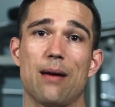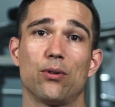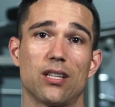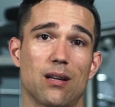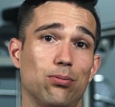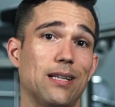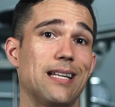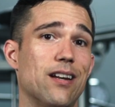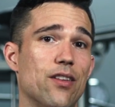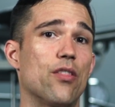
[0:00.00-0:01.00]
able to
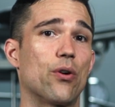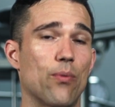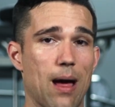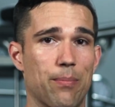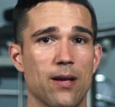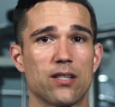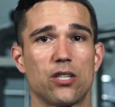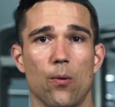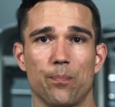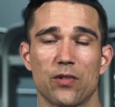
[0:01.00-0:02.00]
complete another rep. So